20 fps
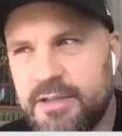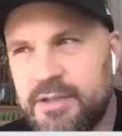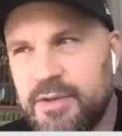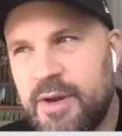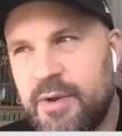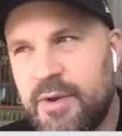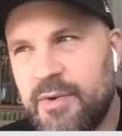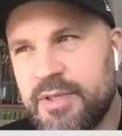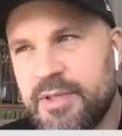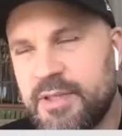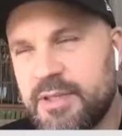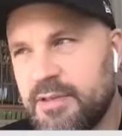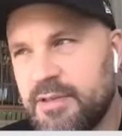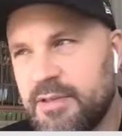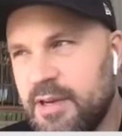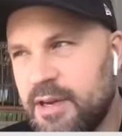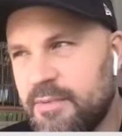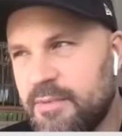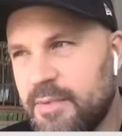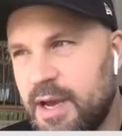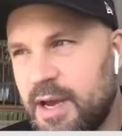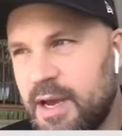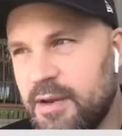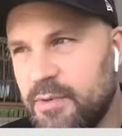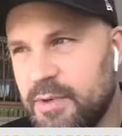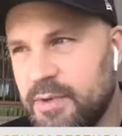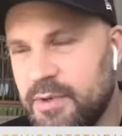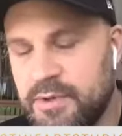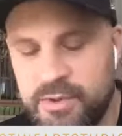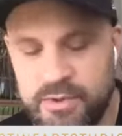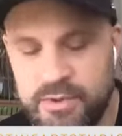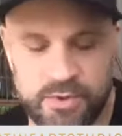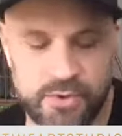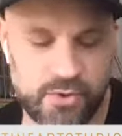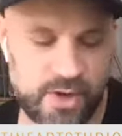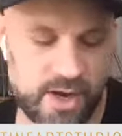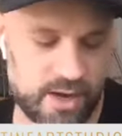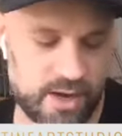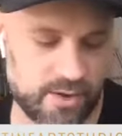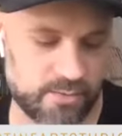so i was i, I went to
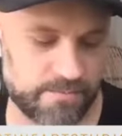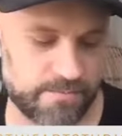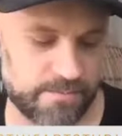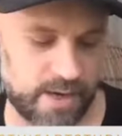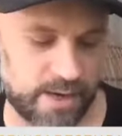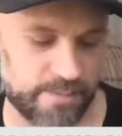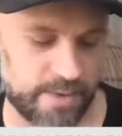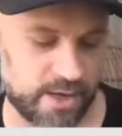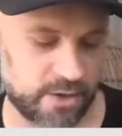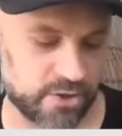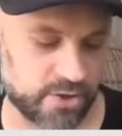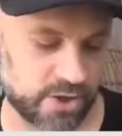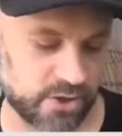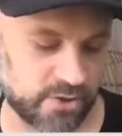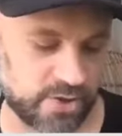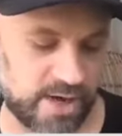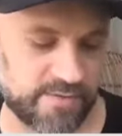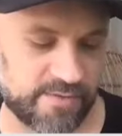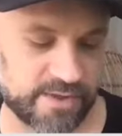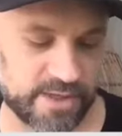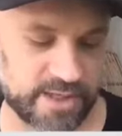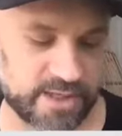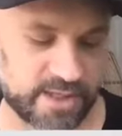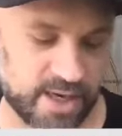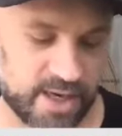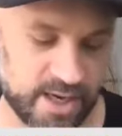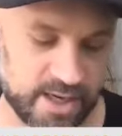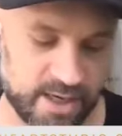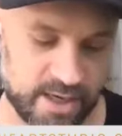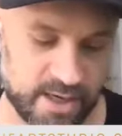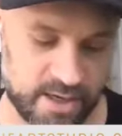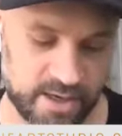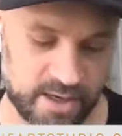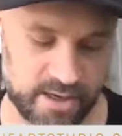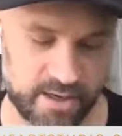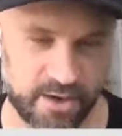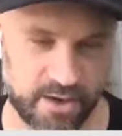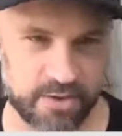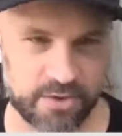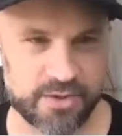i majored in graphic design at an
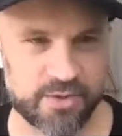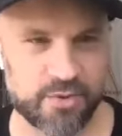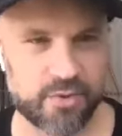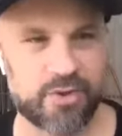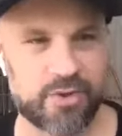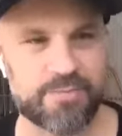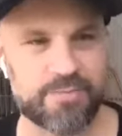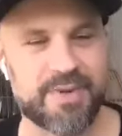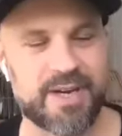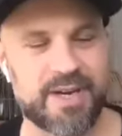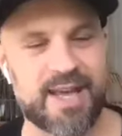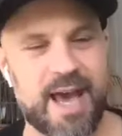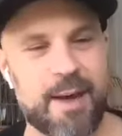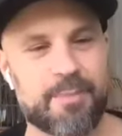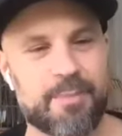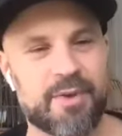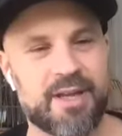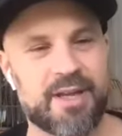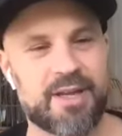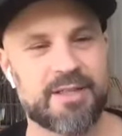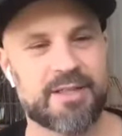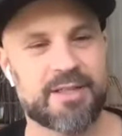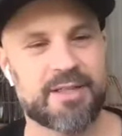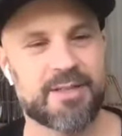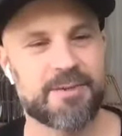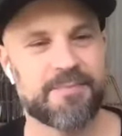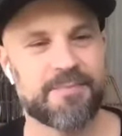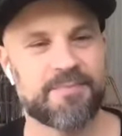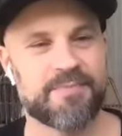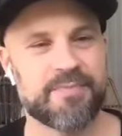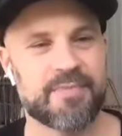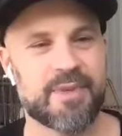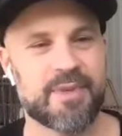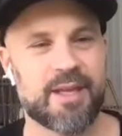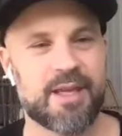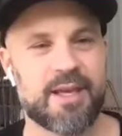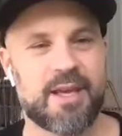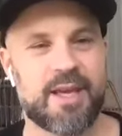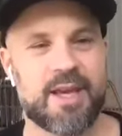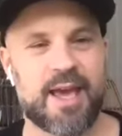art school in minneapolis
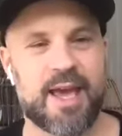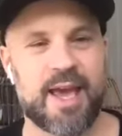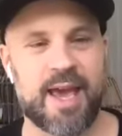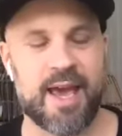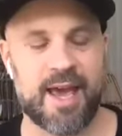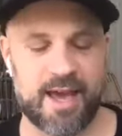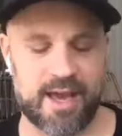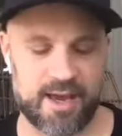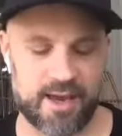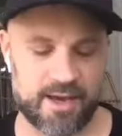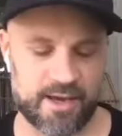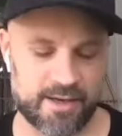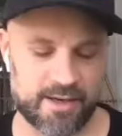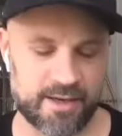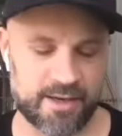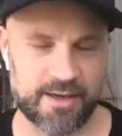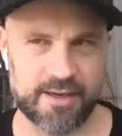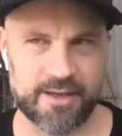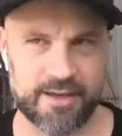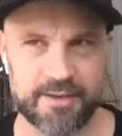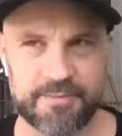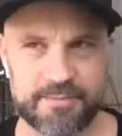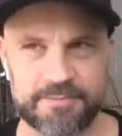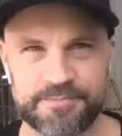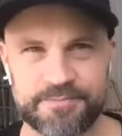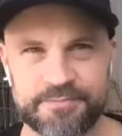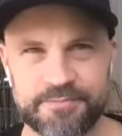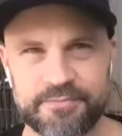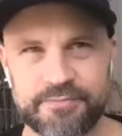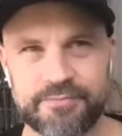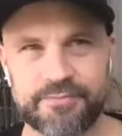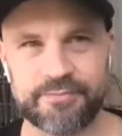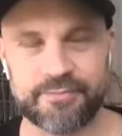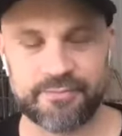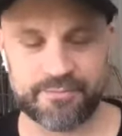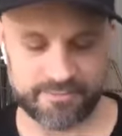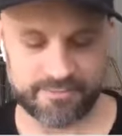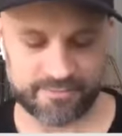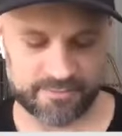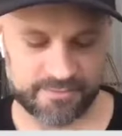and uh,
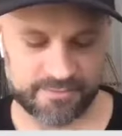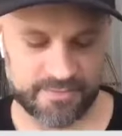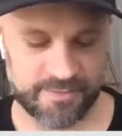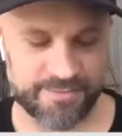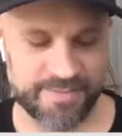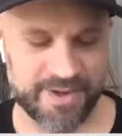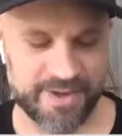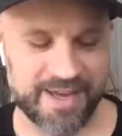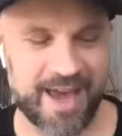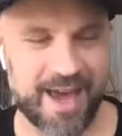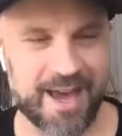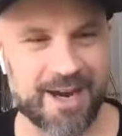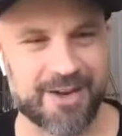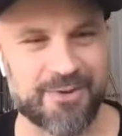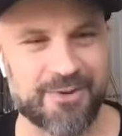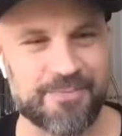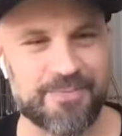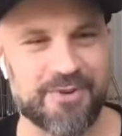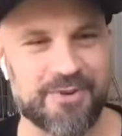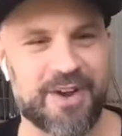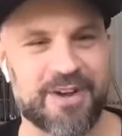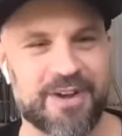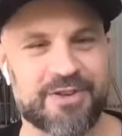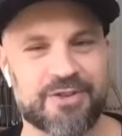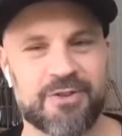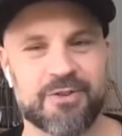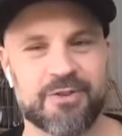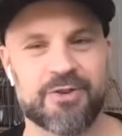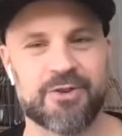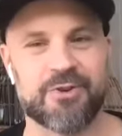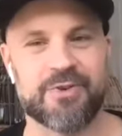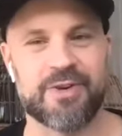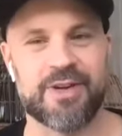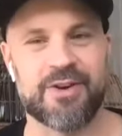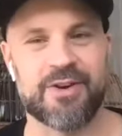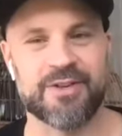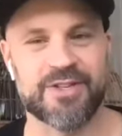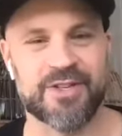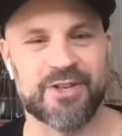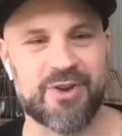began a professional
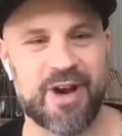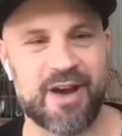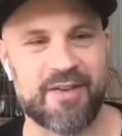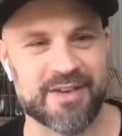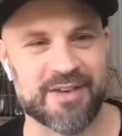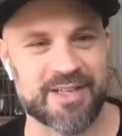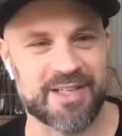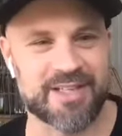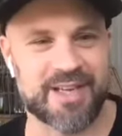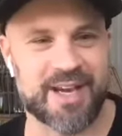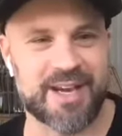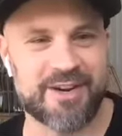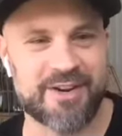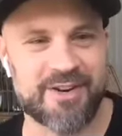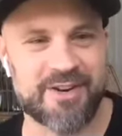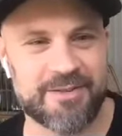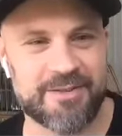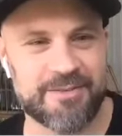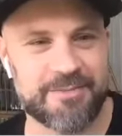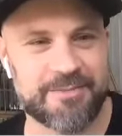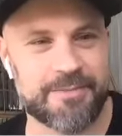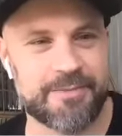career as a graphic designer